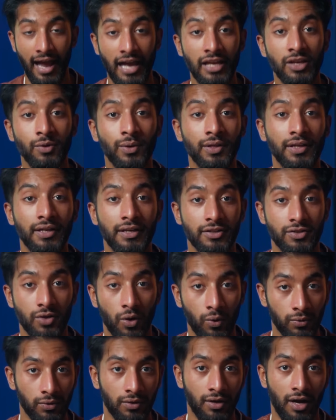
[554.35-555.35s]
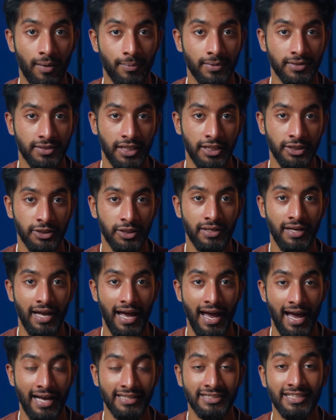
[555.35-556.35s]
annually in total compensation
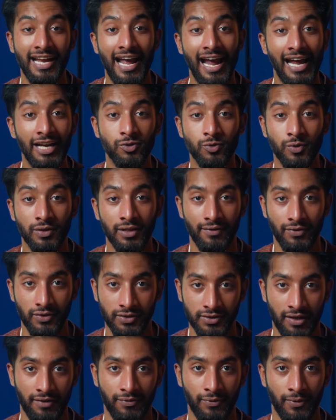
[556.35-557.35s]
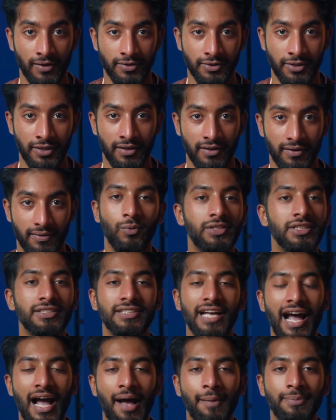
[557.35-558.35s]
as an entry-level software engineer, which
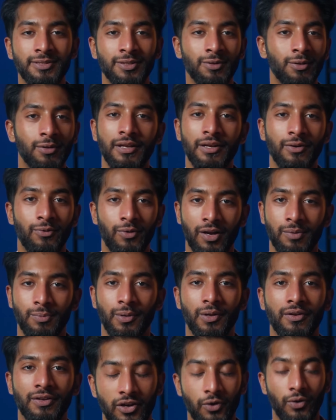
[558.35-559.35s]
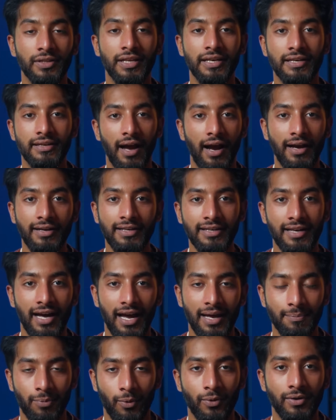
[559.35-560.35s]
is absolutely incredible. You're in the
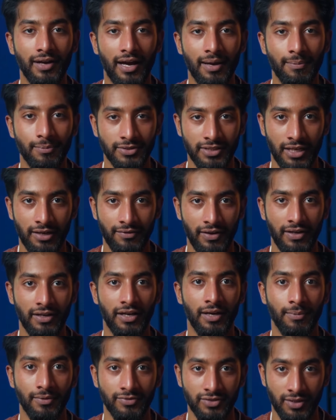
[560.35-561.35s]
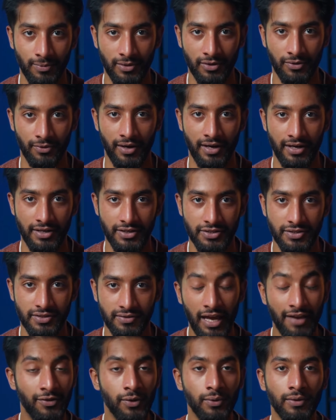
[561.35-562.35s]
99.9% of income of someone your age
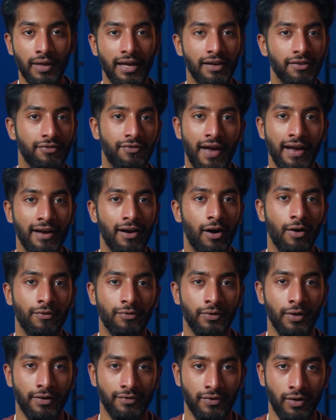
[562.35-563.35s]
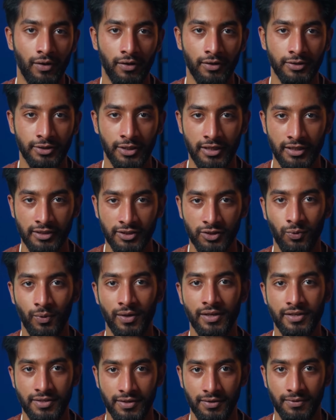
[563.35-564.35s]
if you land a FAANG offer out of college at age
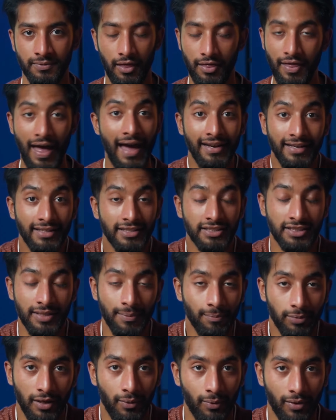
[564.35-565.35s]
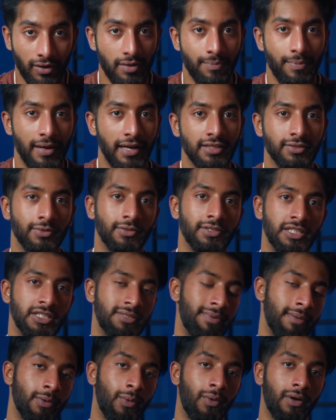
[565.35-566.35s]
22. That is simply one of the biggest reasons
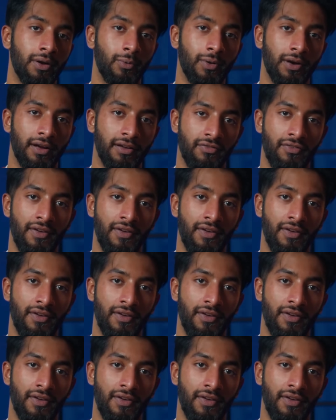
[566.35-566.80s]
people want to work at